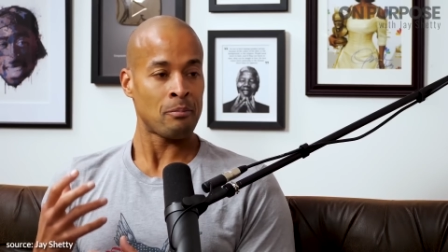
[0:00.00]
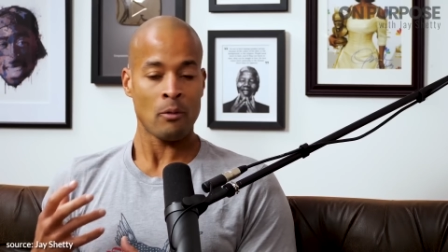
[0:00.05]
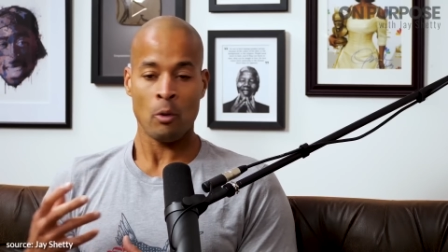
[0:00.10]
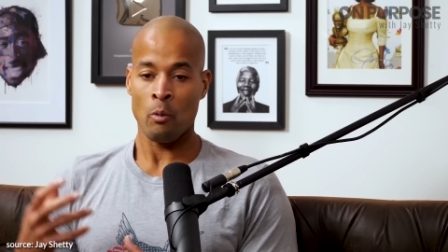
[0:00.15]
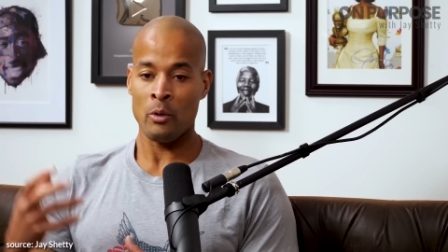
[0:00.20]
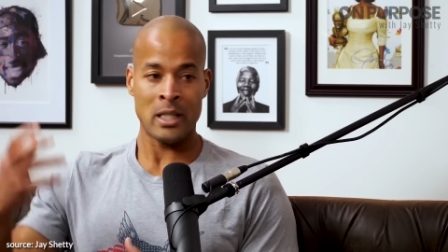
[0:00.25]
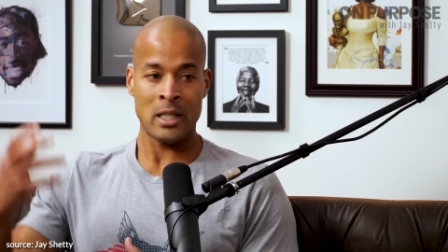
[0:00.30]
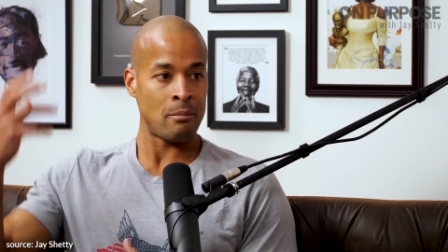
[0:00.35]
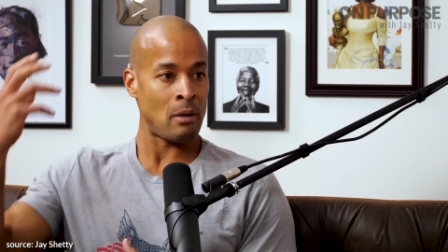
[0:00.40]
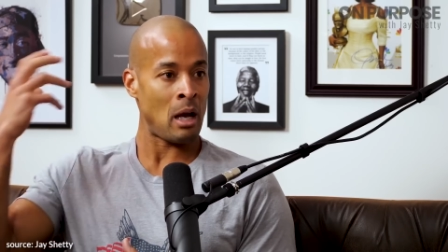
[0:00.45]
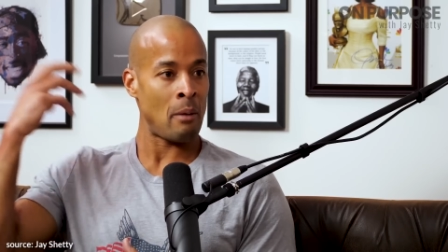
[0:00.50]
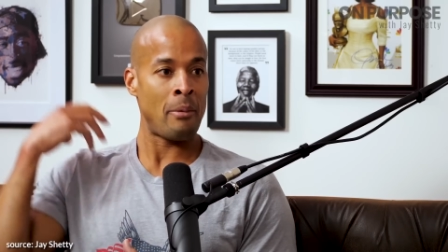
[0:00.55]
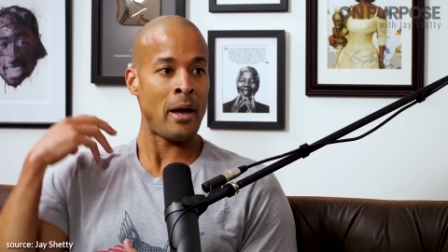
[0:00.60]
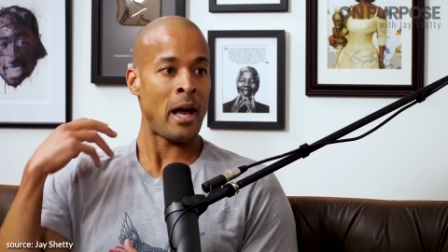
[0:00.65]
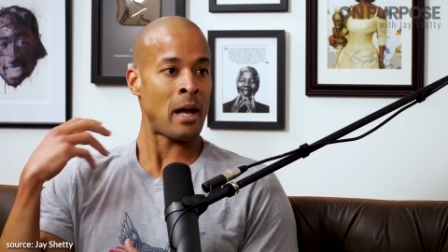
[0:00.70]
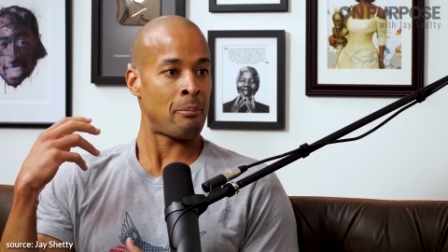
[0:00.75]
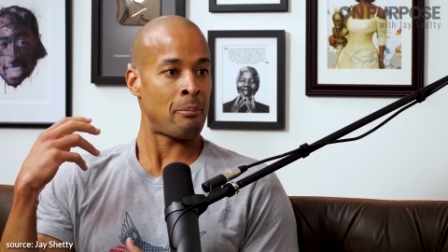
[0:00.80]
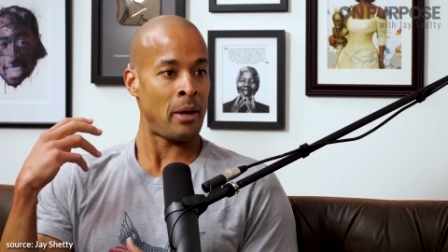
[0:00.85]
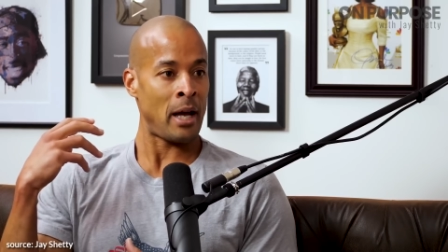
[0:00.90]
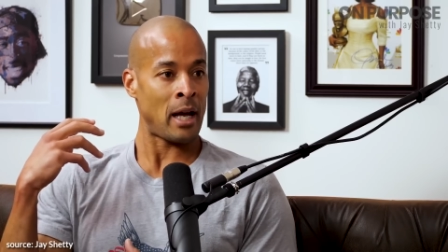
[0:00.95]
was in my
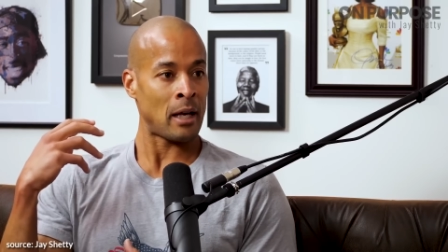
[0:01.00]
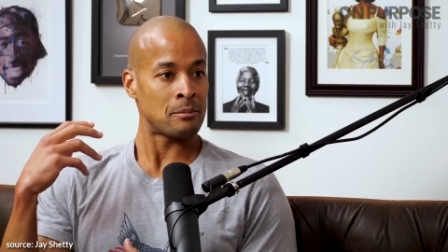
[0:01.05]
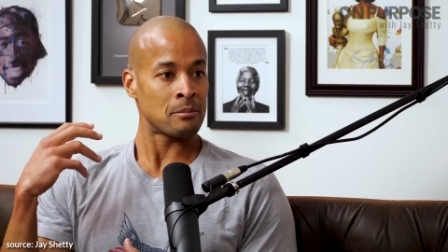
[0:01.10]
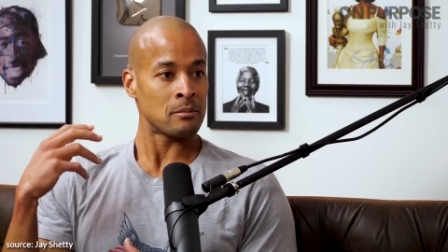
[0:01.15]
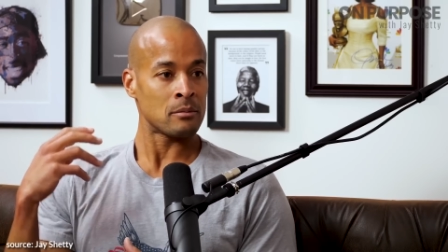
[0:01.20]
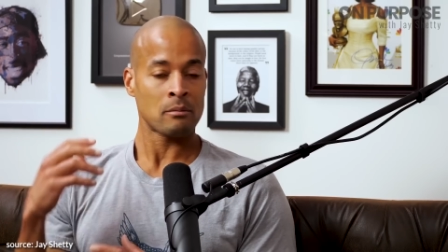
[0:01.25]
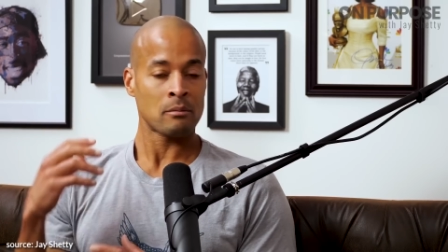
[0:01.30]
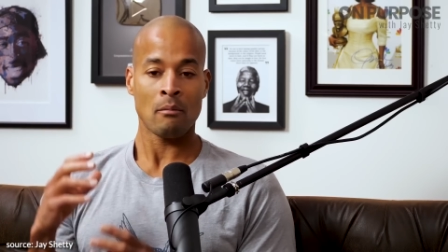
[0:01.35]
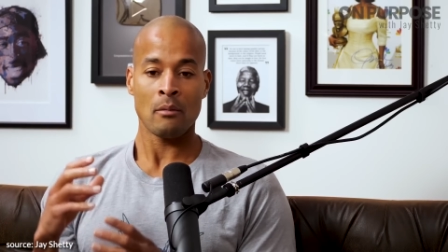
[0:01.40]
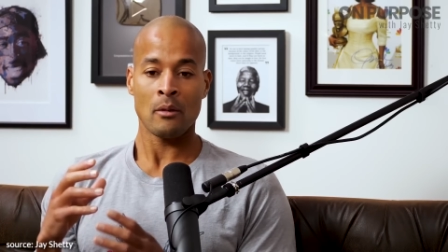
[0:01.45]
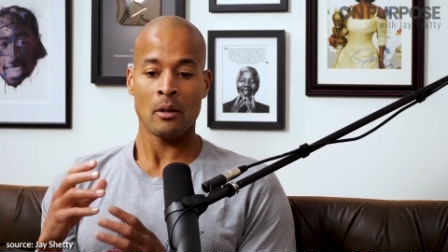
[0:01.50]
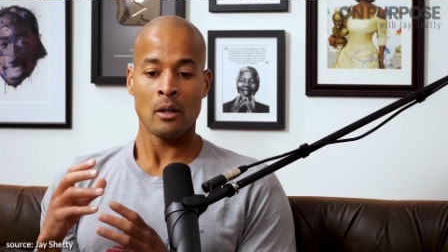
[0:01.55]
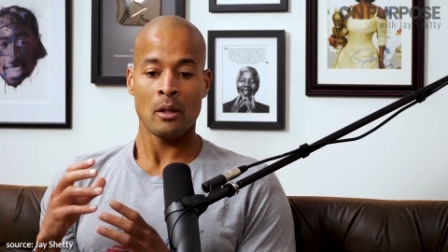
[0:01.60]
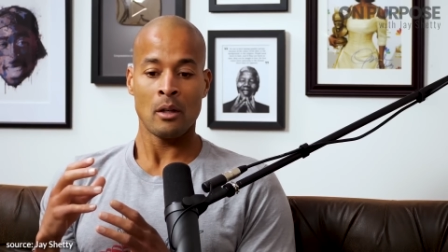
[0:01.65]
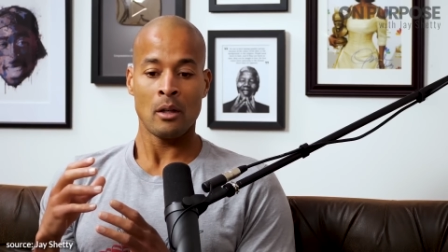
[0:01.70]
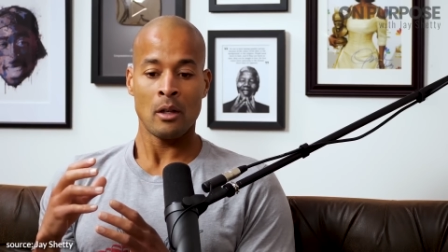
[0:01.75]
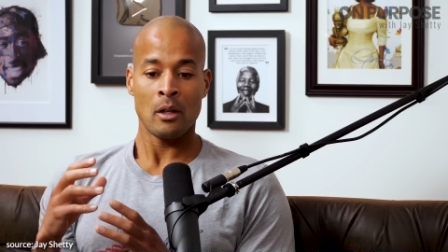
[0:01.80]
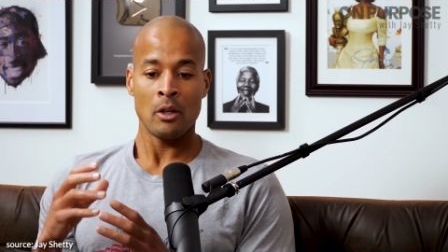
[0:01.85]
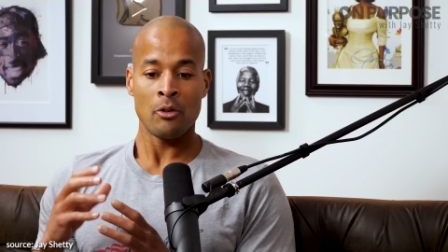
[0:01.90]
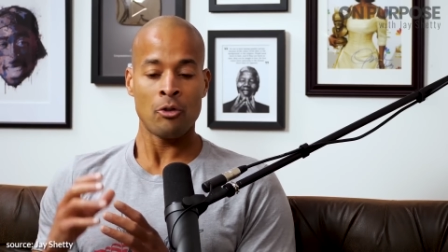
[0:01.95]
backpack.
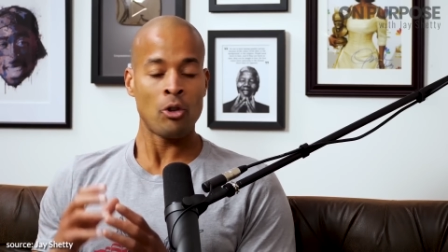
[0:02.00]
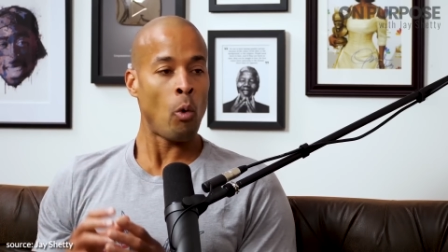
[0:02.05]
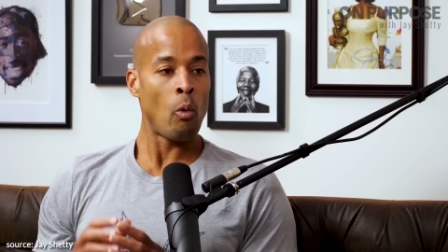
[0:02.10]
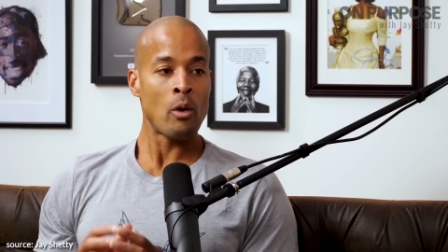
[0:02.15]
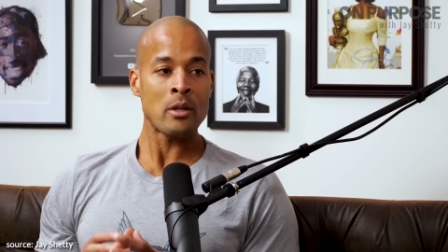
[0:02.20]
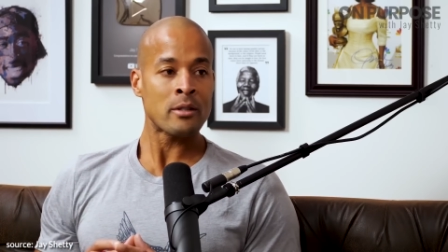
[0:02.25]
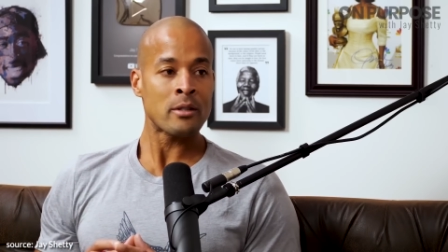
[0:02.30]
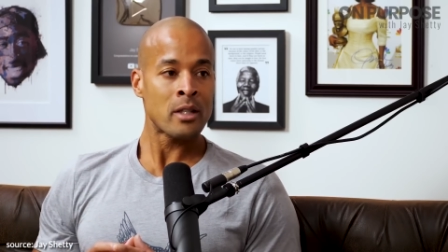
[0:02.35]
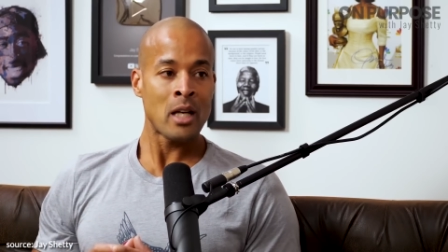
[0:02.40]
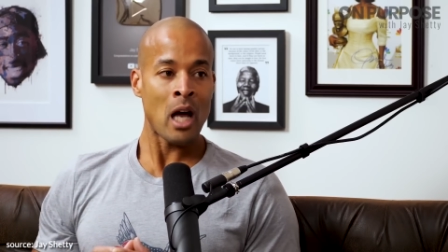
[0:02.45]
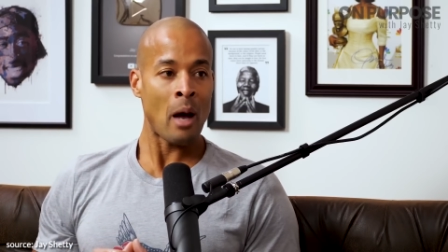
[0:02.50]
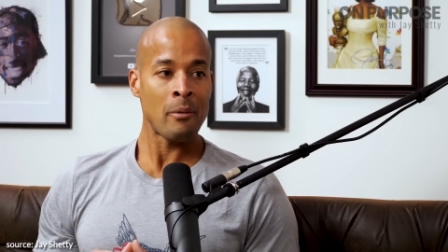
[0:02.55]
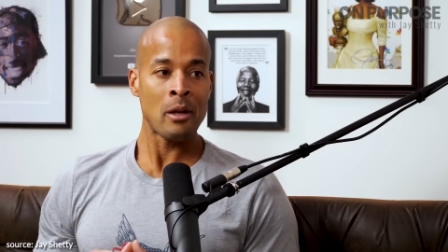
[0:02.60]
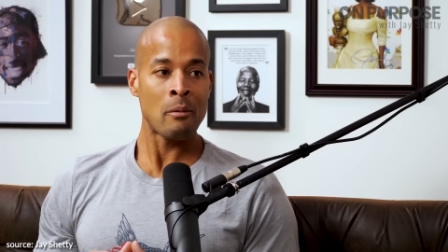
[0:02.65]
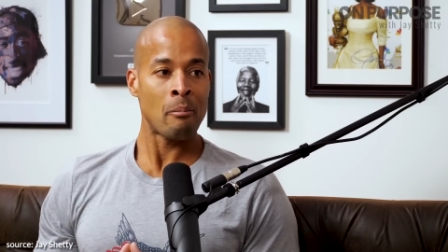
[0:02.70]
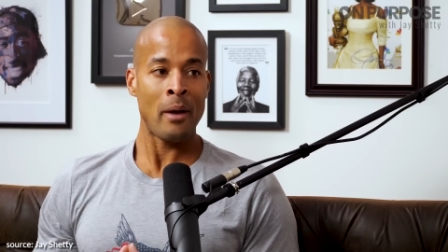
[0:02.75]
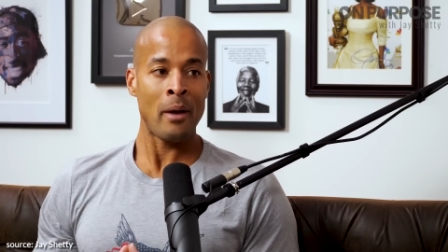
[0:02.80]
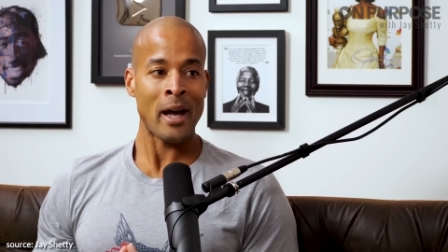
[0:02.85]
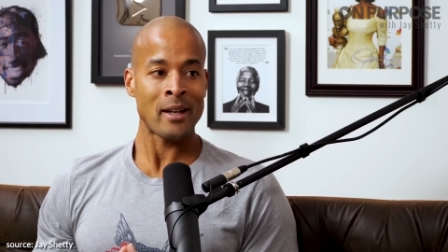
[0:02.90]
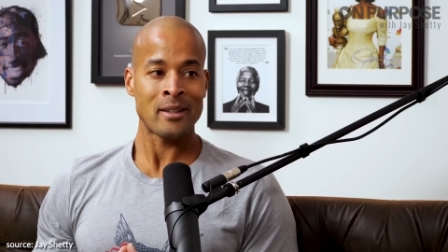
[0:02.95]
No one's
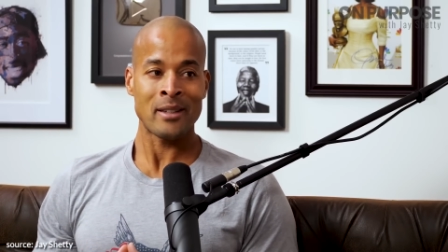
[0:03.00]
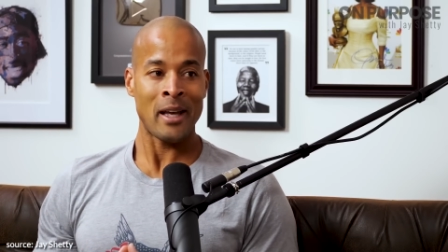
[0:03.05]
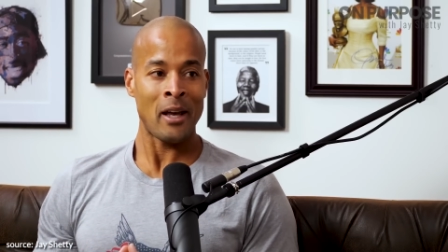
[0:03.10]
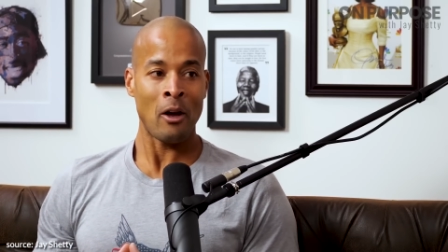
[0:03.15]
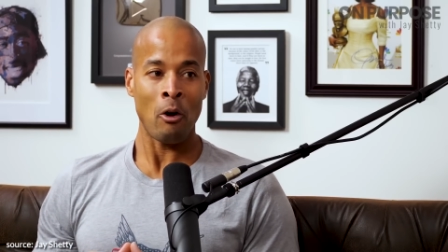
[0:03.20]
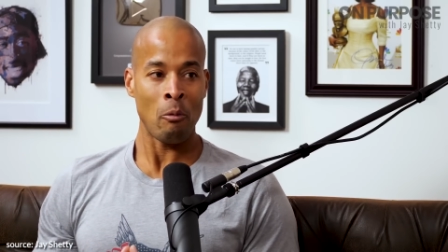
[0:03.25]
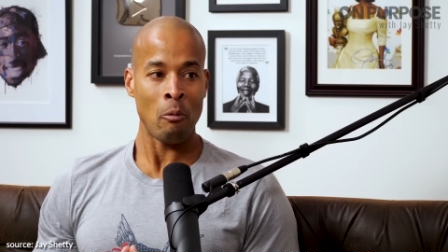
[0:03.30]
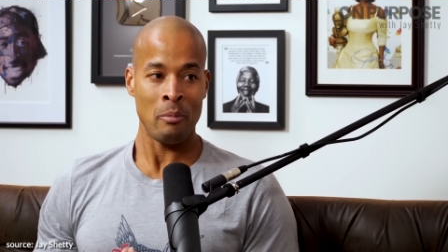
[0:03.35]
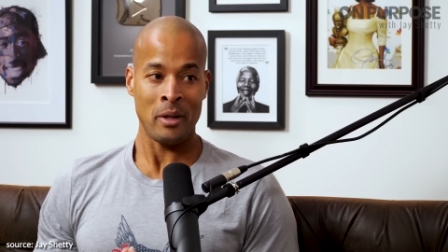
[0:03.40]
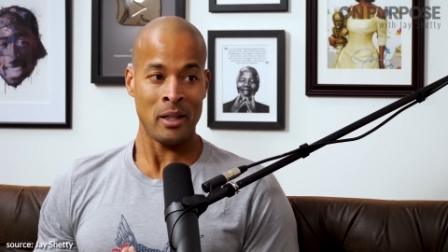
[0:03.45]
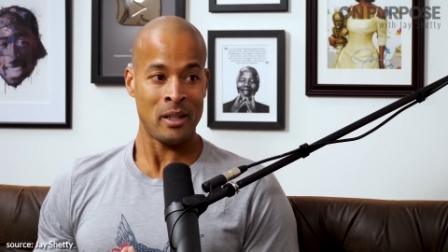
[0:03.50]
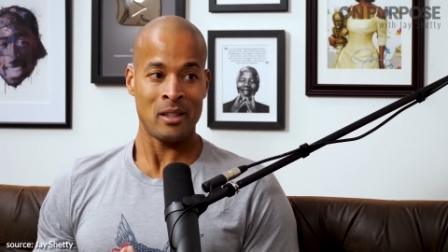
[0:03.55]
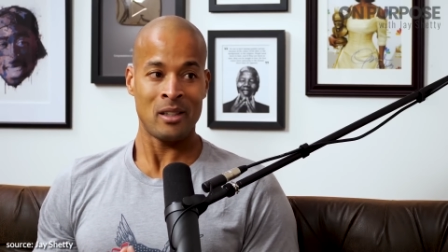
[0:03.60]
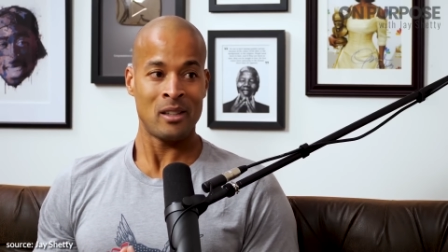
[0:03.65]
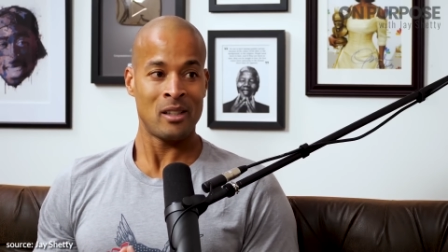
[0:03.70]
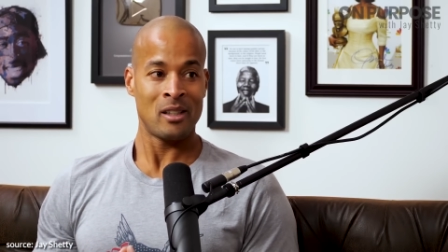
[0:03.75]
coming back to help me.